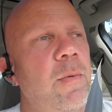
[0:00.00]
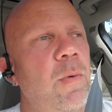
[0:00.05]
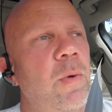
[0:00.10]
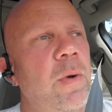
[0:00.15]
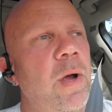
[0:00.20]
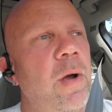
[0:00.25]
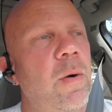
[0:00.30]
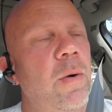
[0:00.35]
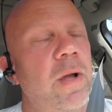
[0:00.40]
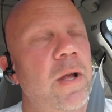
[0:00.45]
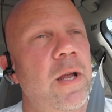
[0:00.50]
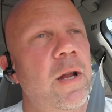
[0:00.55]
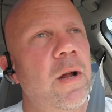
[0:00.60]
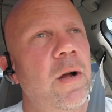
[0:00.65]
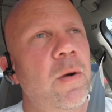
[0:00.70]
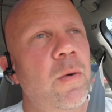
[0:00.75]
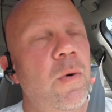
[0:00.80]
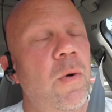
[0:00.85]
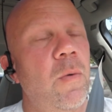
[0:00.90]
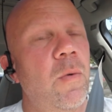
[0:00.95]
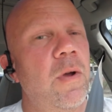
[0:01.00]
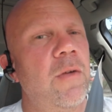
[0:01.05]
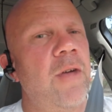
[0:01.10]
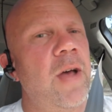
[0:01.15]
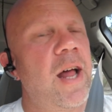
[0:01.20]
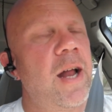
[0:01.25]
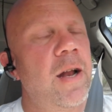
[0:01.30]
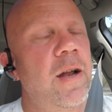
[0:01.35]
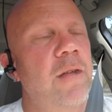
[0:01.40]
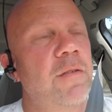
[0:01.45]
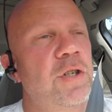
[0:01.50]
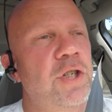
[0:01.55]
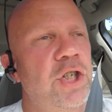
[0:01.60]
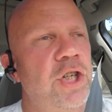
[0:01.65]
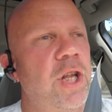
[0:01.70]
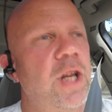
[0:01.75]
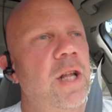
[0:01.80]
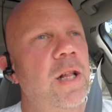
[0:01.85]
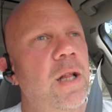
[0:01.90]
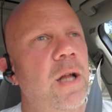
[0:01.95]
but we you know we've had enough
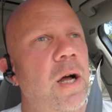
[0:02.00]
shitty